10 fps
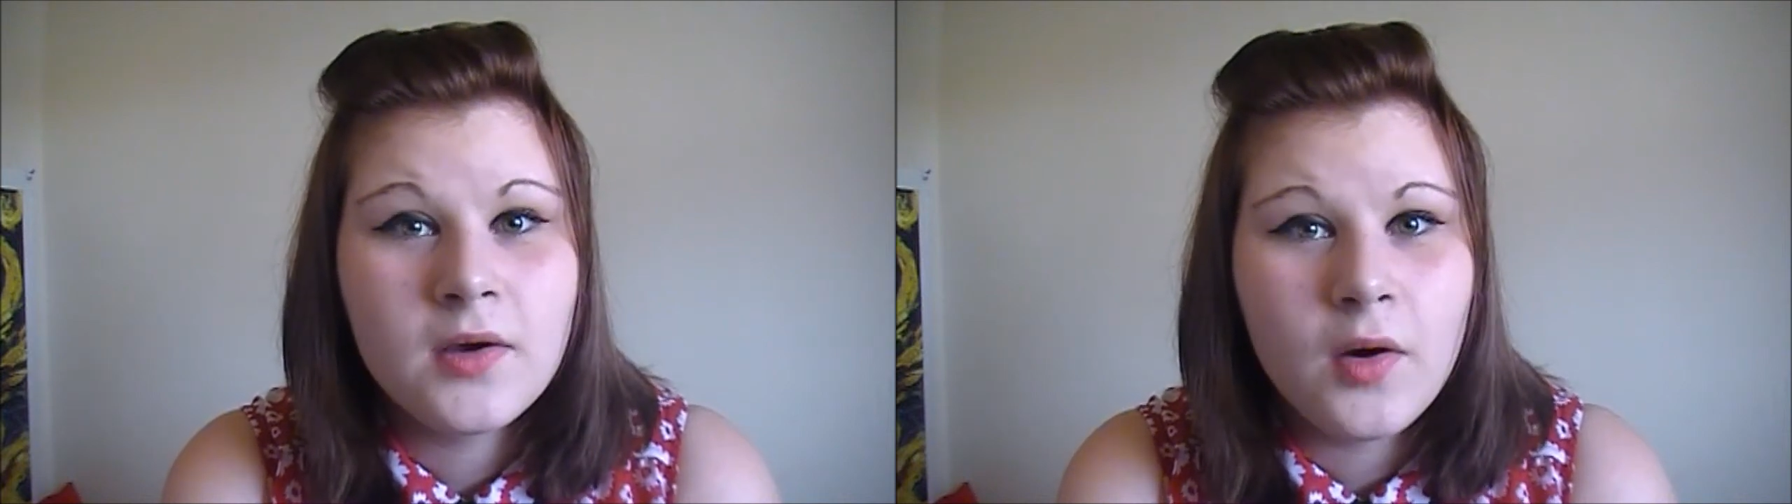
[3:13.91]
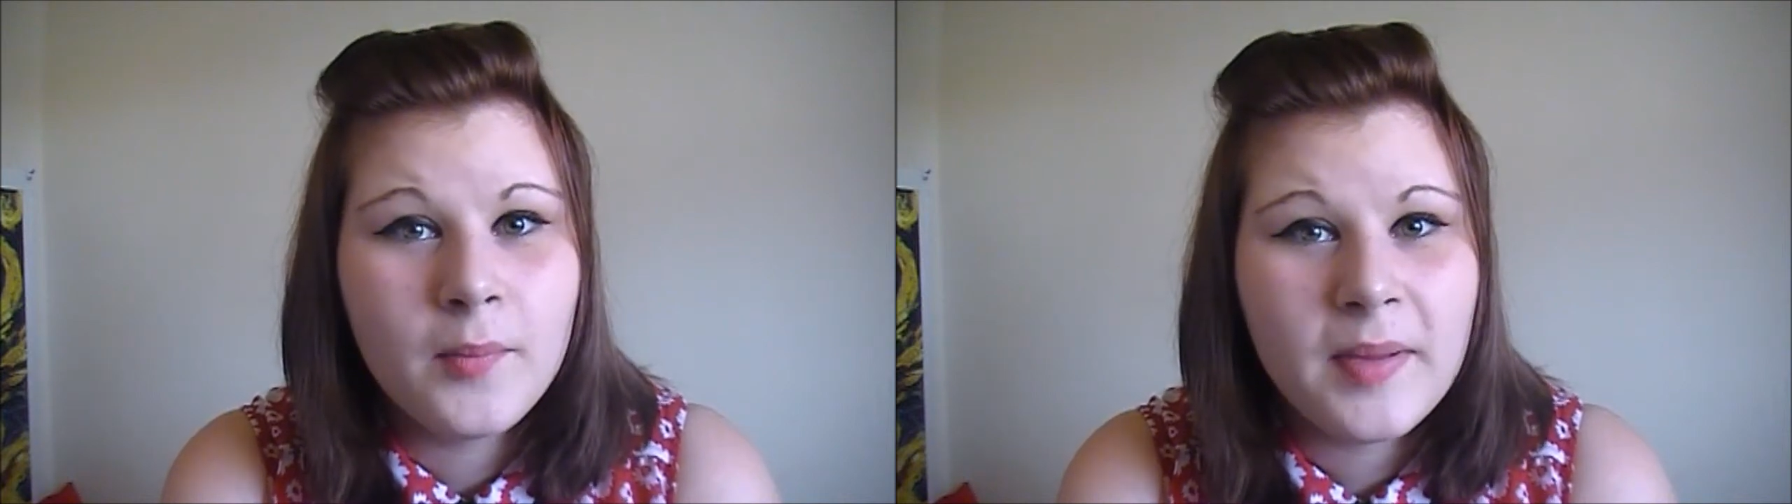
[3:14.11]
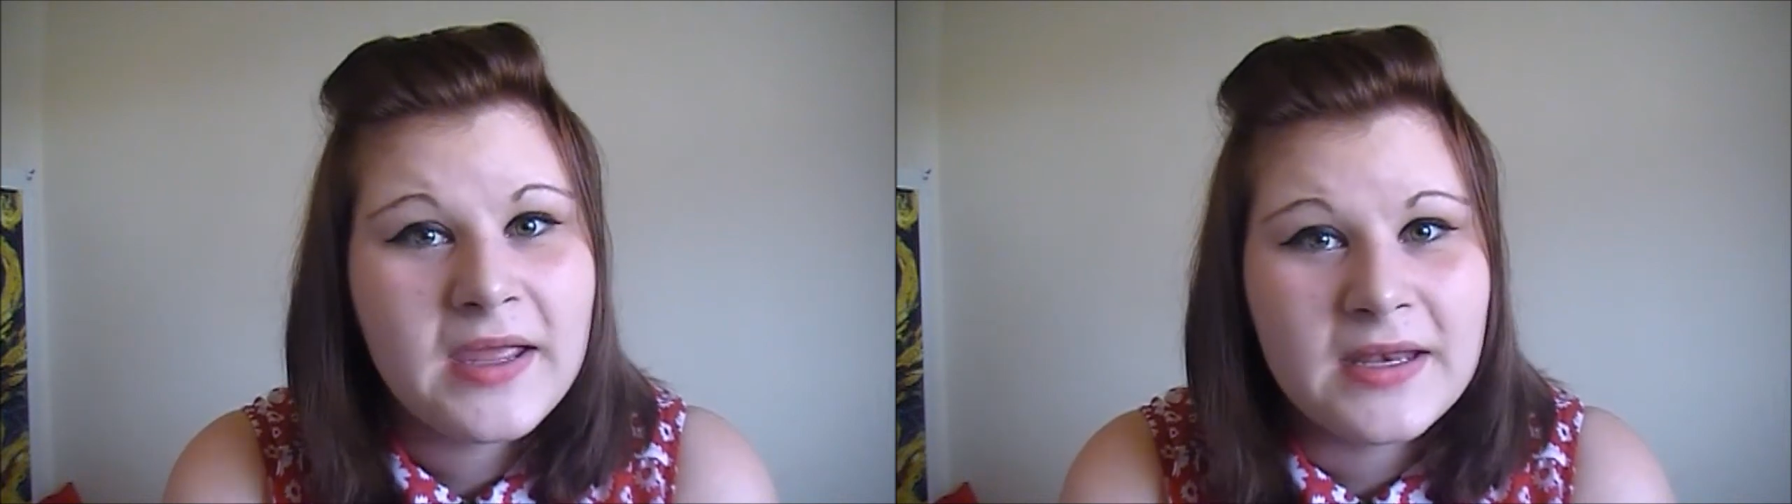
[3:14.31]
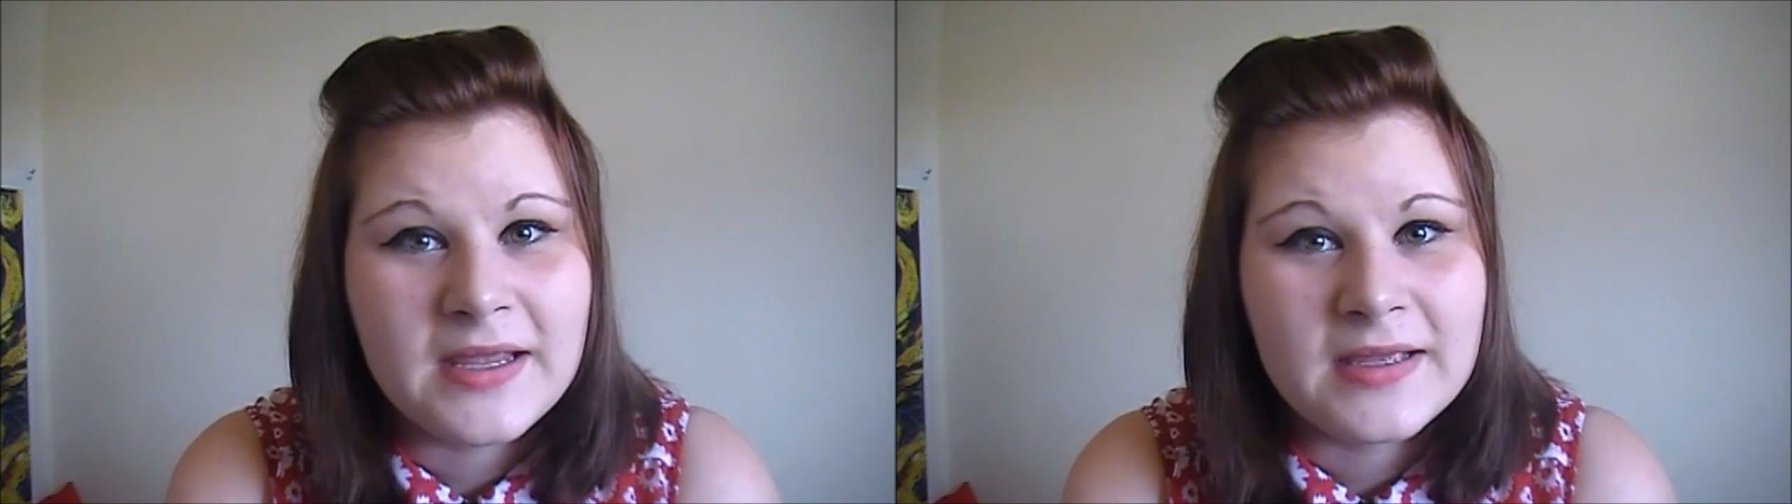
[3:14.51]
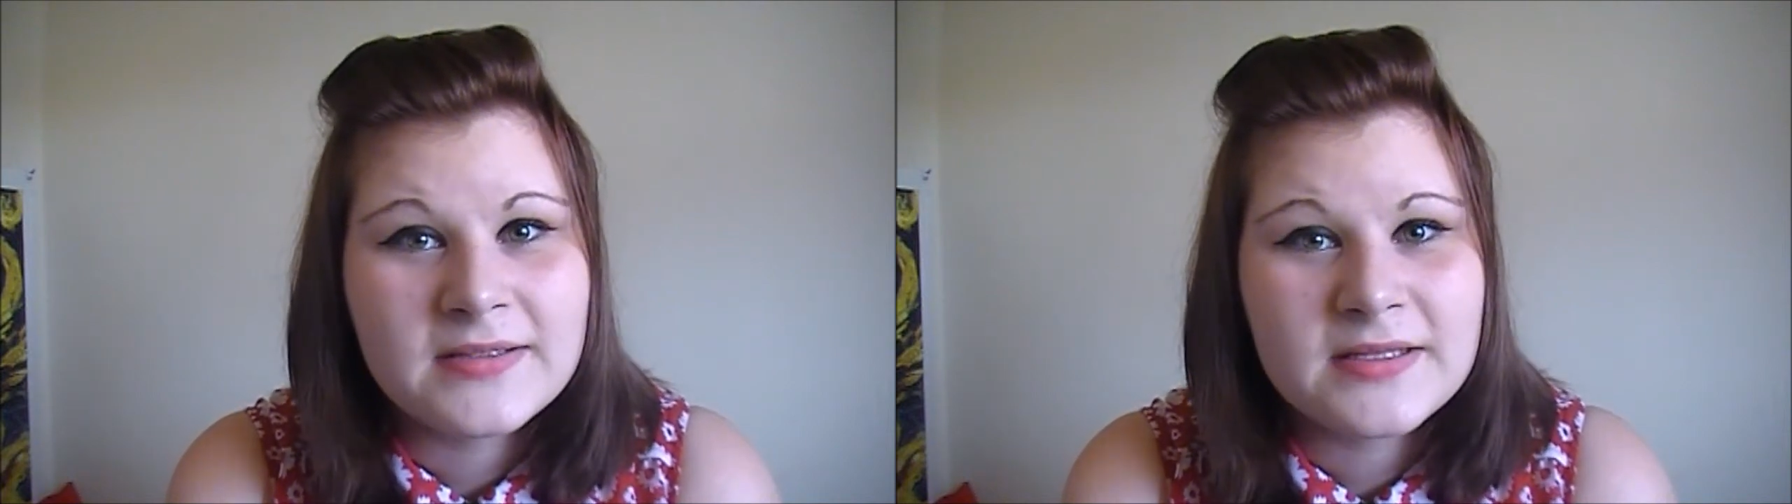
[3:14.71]
on
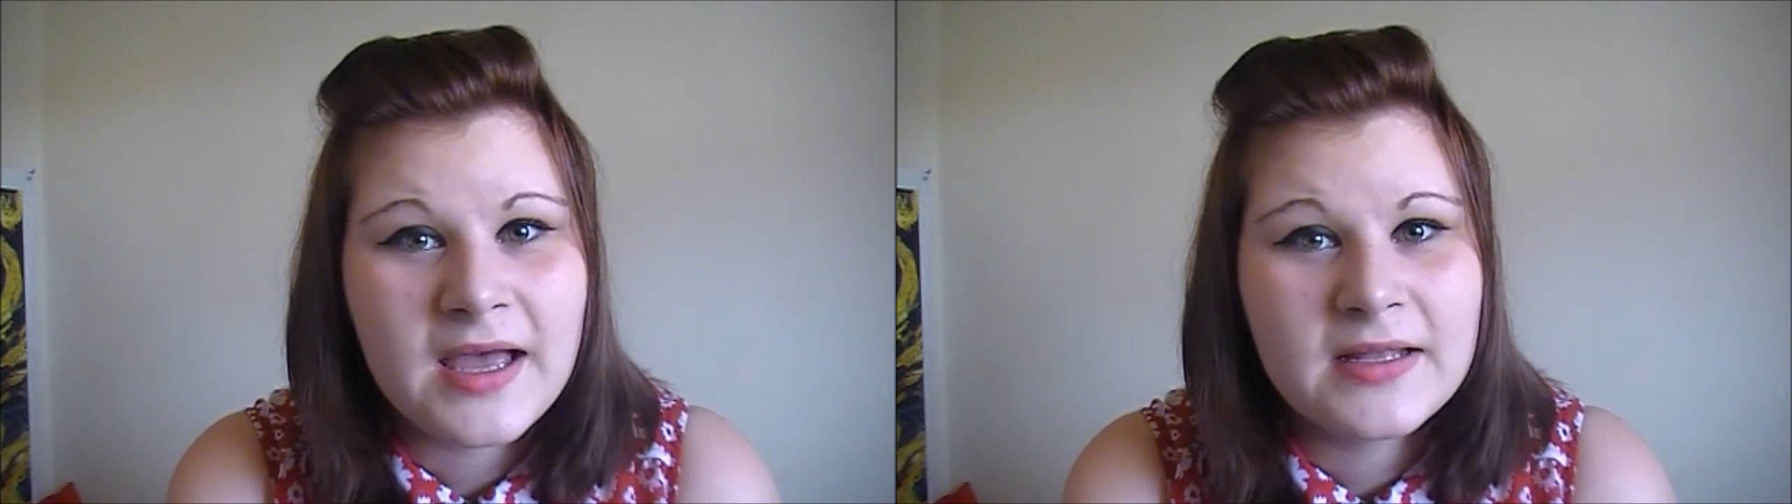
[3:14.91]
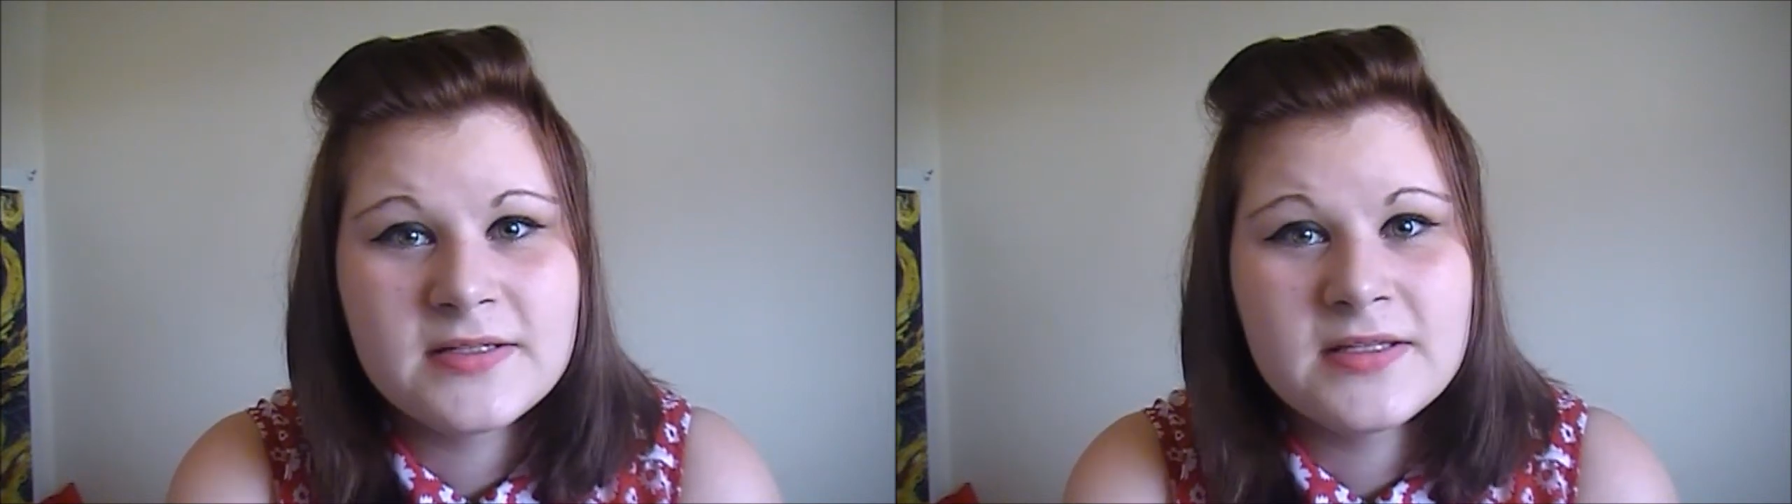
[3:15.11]
picnics and